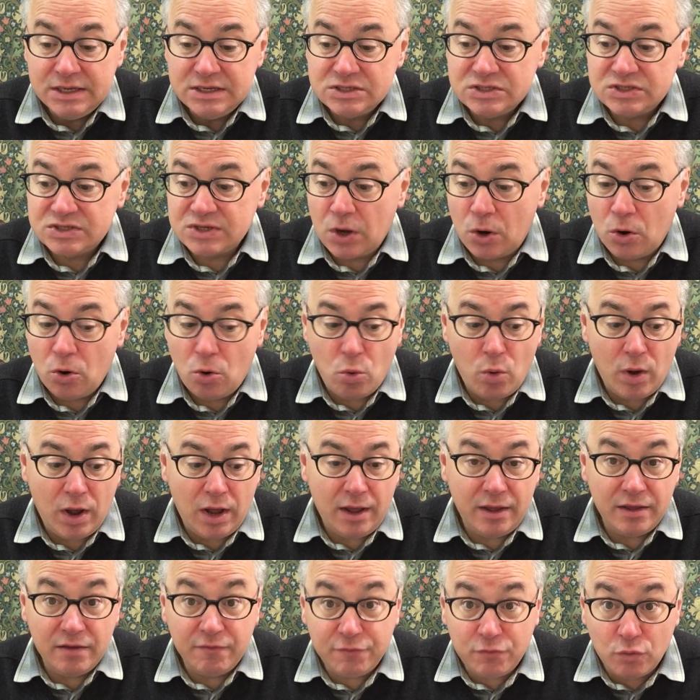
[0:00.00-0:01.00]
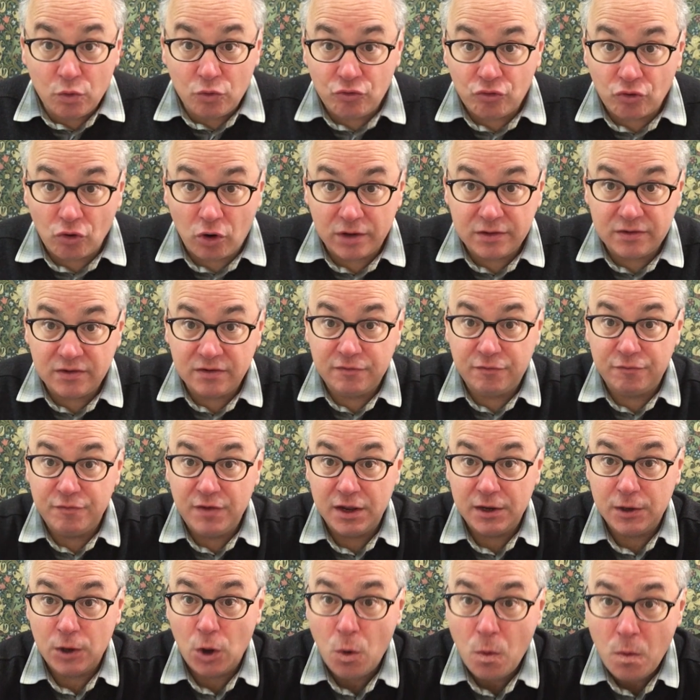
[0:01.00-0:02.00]
So if you enjoyed this
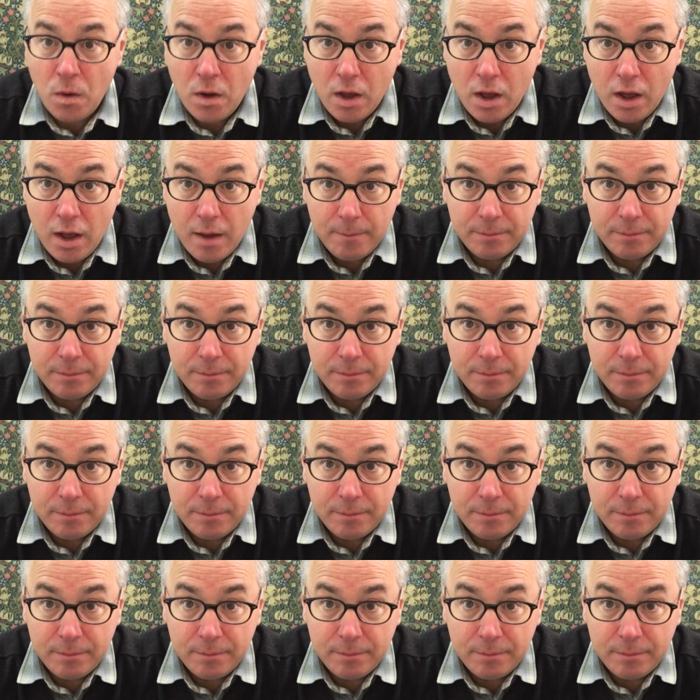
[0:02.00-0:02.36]
video,